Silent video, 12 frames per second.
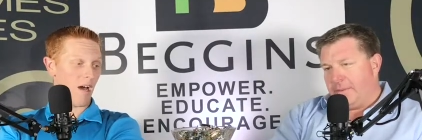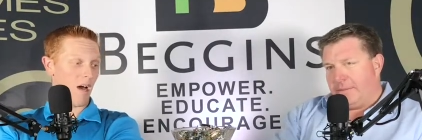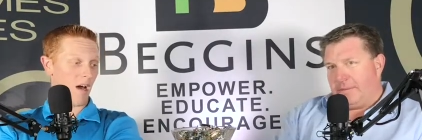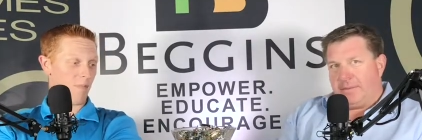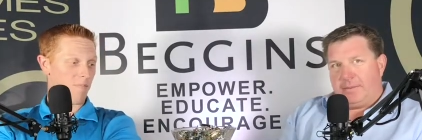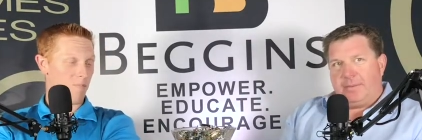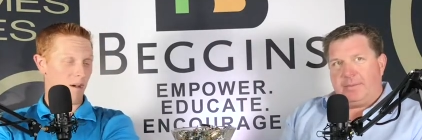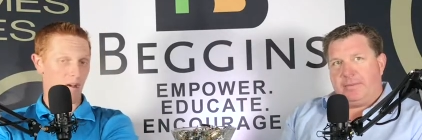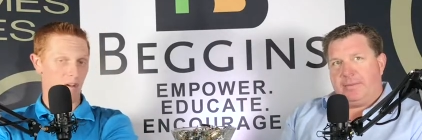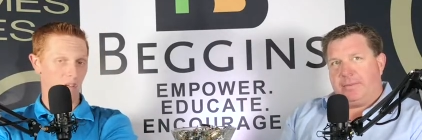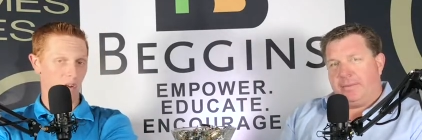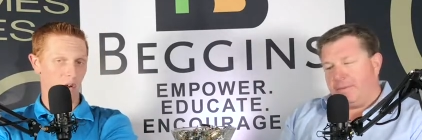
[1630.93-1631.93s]
Speaker 1: um,
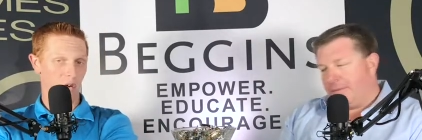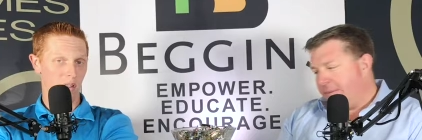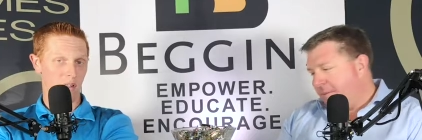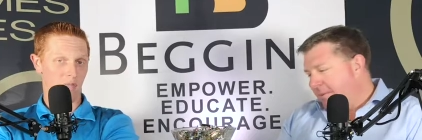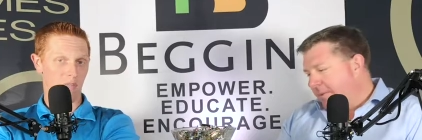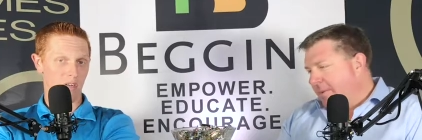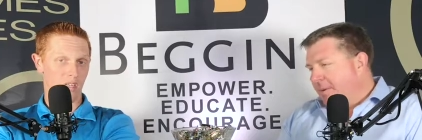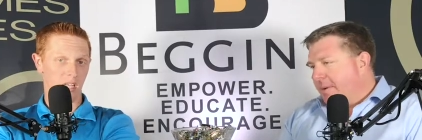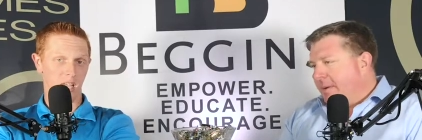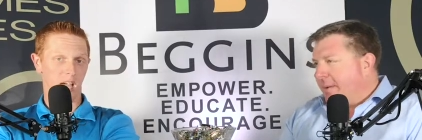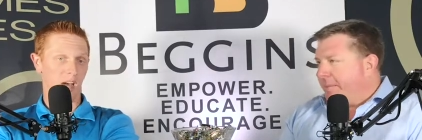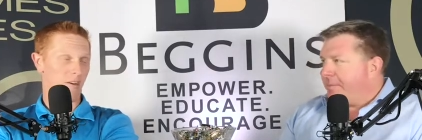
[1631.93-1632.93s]
you know in the first
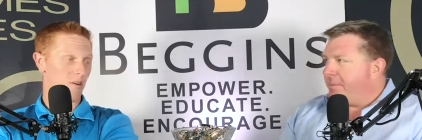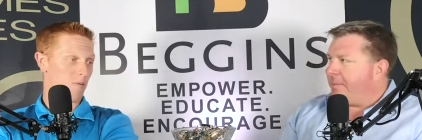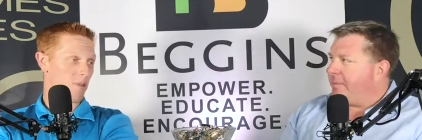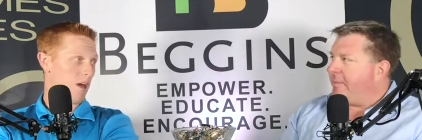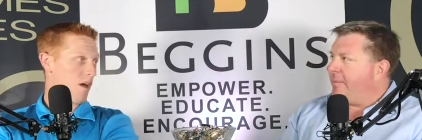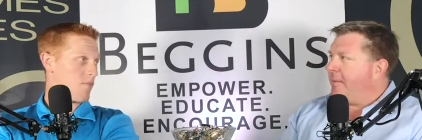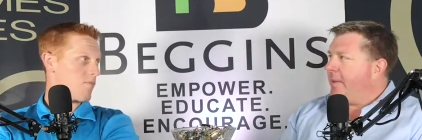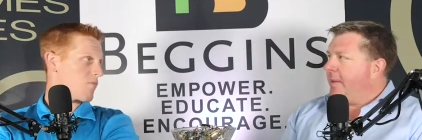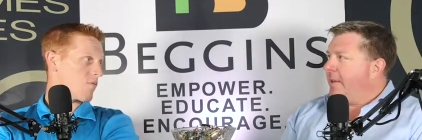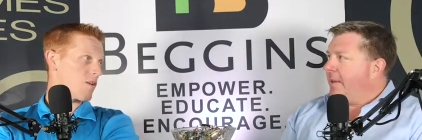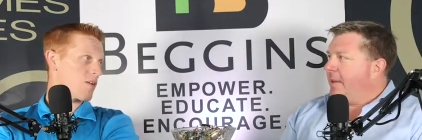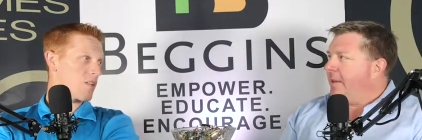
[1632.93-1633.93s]
encounter
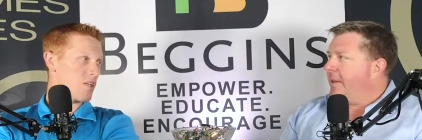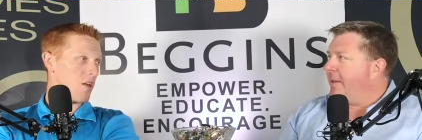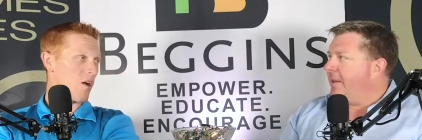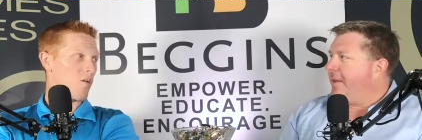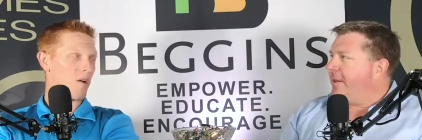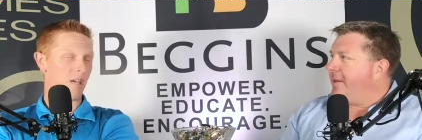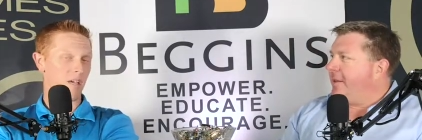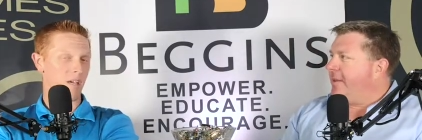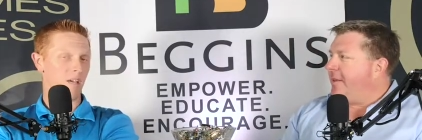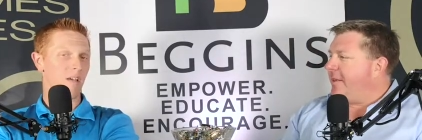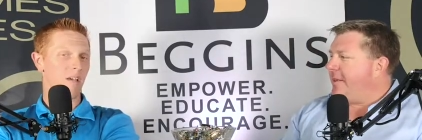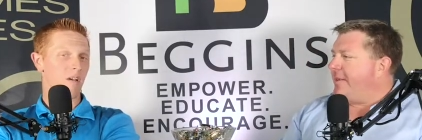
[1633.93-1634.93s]
without really knowing
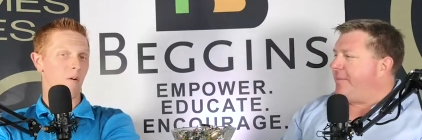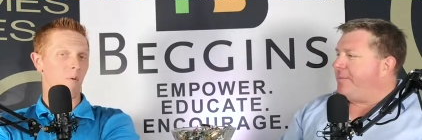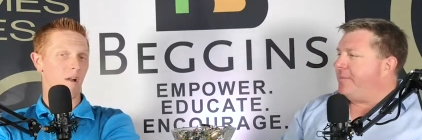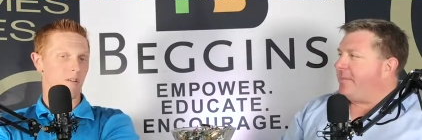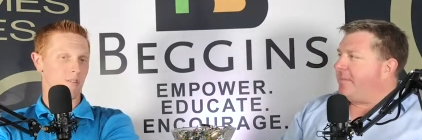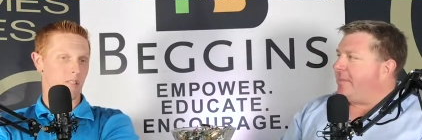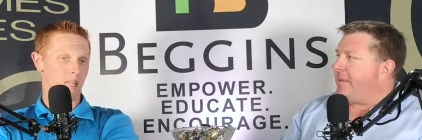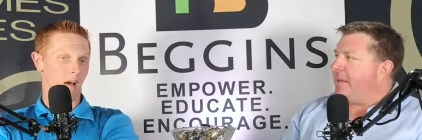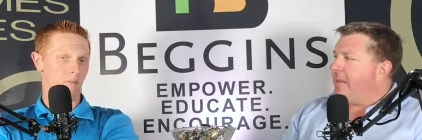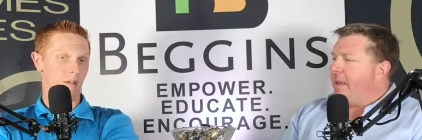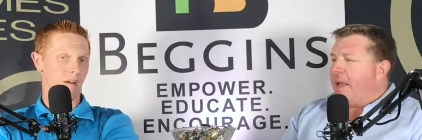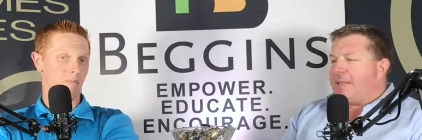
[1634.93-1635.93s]
what else is
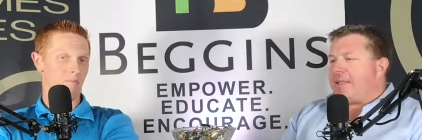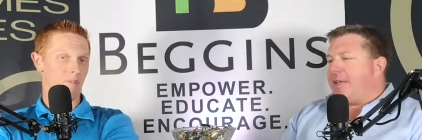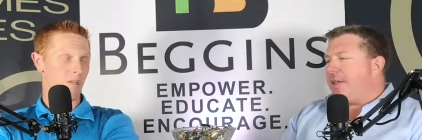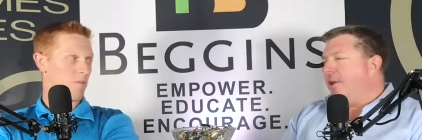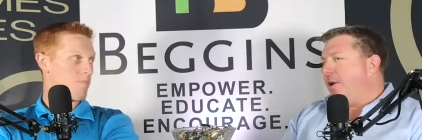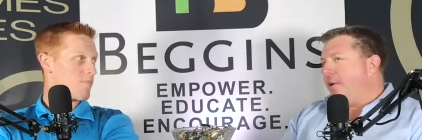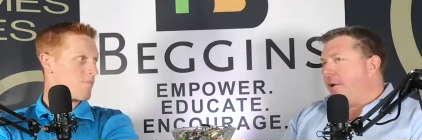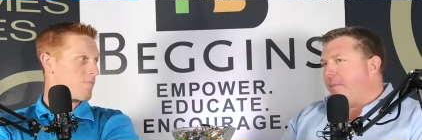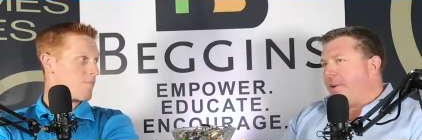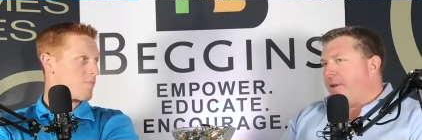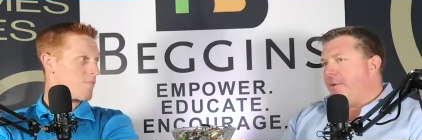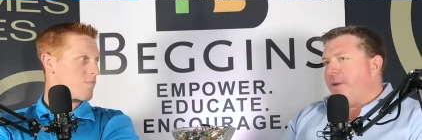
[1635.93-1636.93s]
out there? It's like so. you go
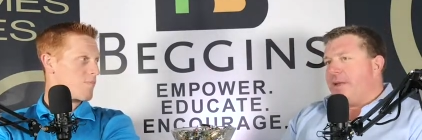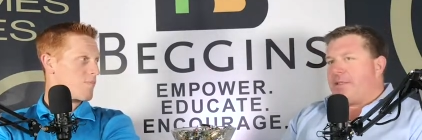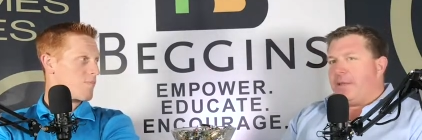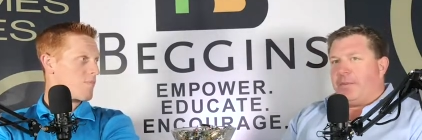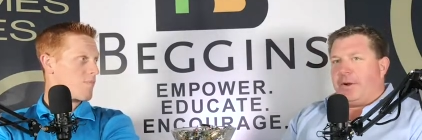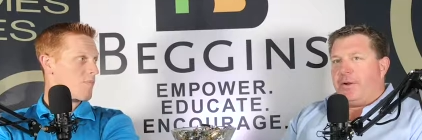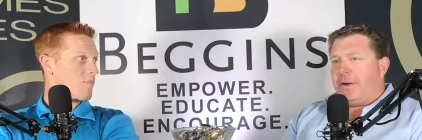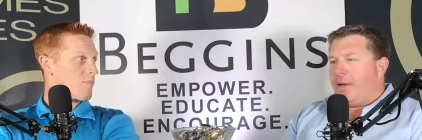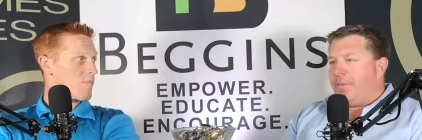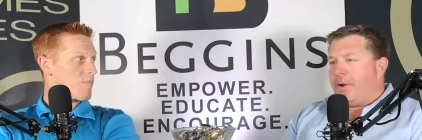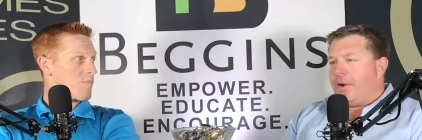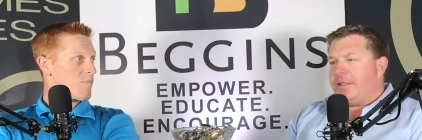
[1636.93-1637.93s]
Speaker 2: up and you meet some girl at
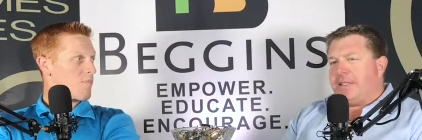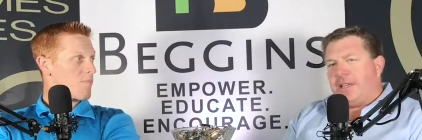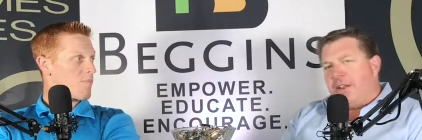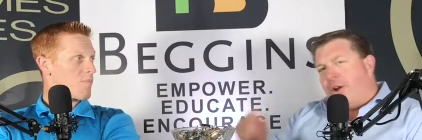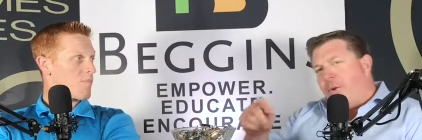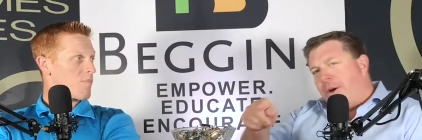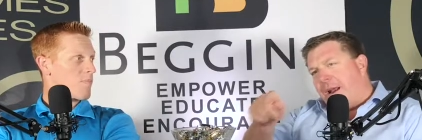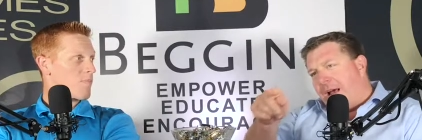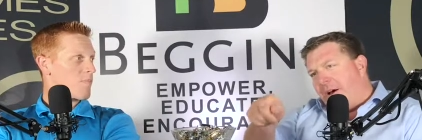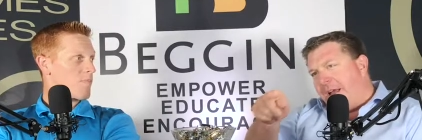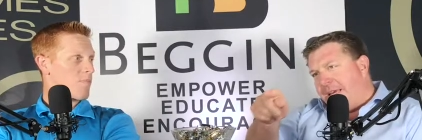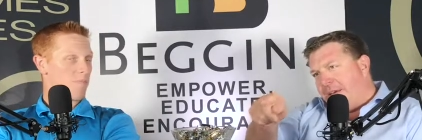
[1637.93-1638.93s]
a bar. You said, "You know what?
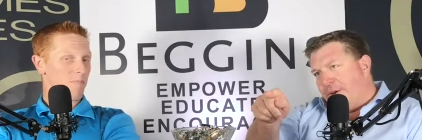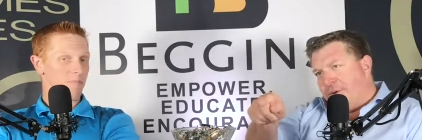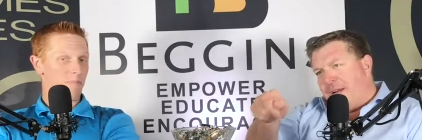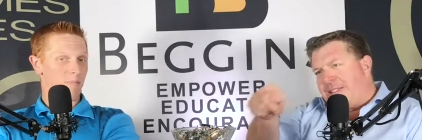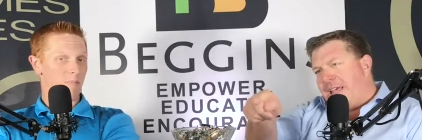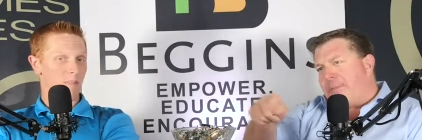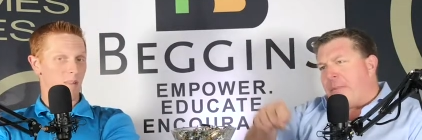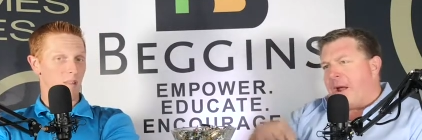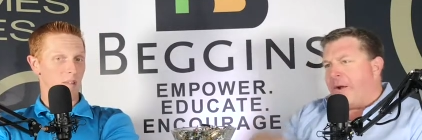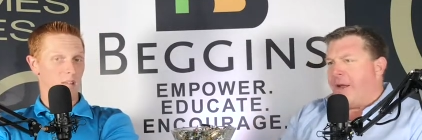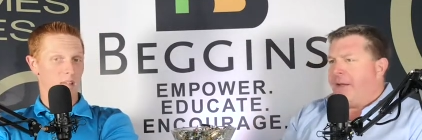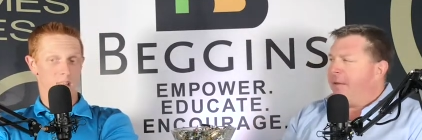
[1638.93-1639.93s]
I like you. Let's get
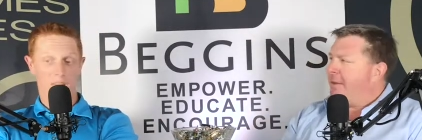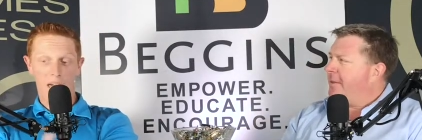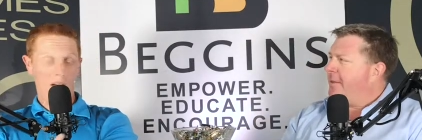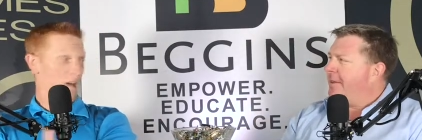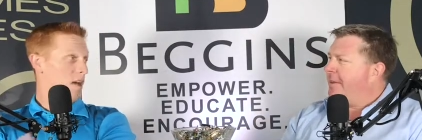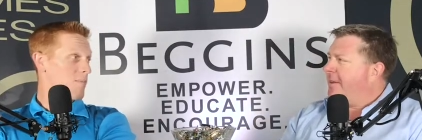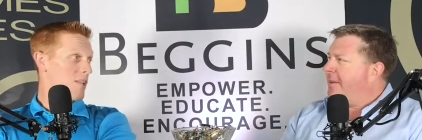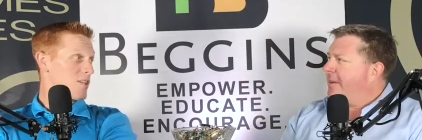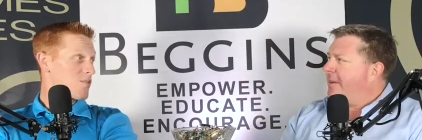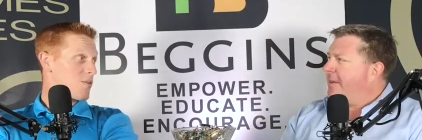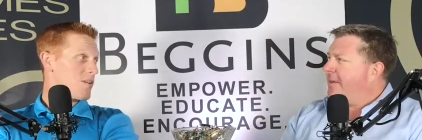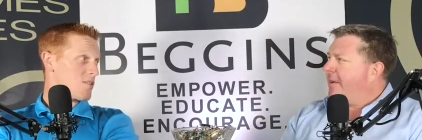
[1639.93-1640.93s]
married."
Speaker 1: Yeah, I mean,
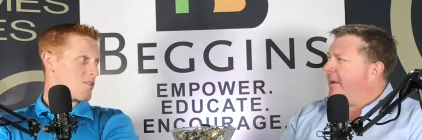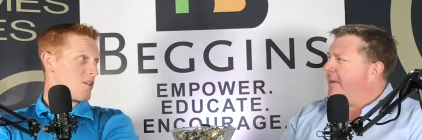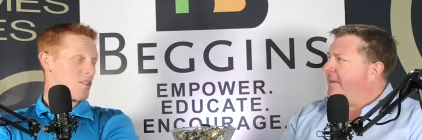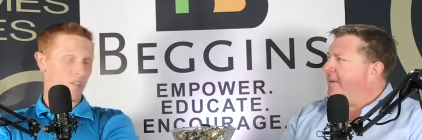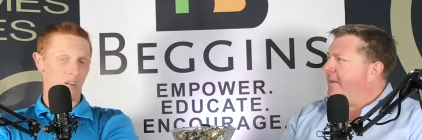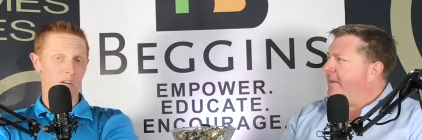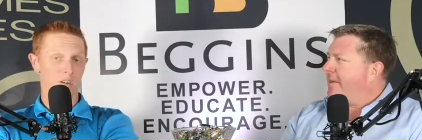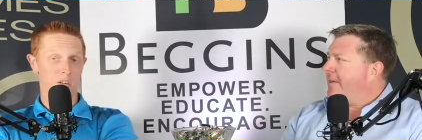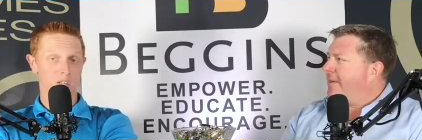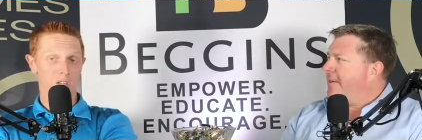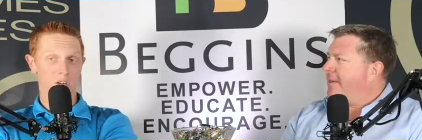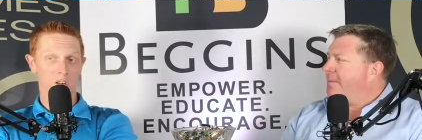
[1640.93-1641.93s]
that's what it is.
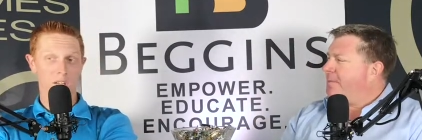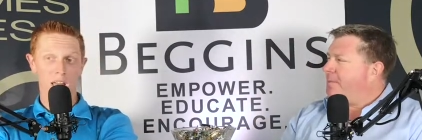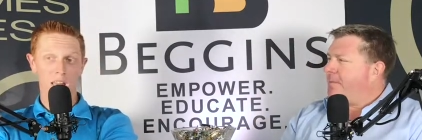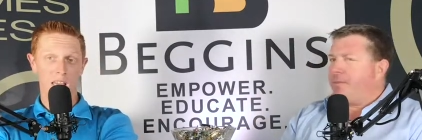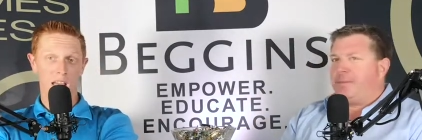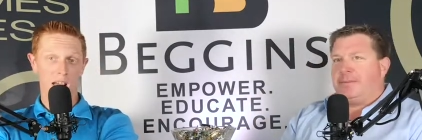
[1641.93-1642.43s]
You're you're getting